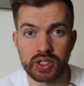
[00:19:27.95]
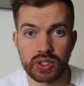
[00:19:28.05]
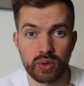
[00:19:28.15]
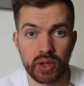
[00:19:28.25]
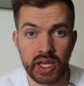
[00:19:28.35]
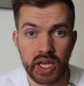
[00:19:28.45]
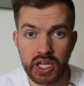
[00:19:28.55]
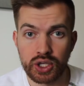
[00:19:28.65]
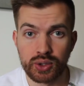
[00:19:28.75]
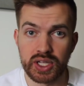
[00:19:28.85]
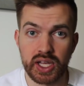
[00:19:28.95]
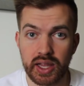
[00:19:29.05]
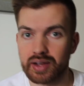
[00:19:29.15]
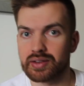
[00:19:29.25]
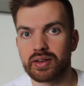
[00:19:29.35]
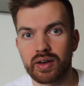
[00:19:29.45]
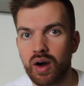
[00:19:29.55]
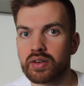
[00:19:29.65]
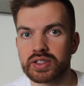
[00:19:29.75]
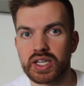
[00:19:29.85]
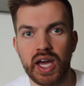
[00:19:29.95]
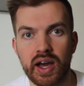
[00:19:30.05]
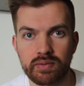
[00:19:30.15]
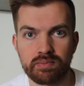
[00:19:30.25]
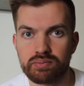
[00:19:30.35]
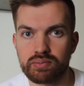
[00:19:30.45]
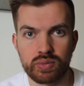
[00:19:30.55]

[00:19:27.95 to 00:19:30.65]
So like, usually I like to obviously have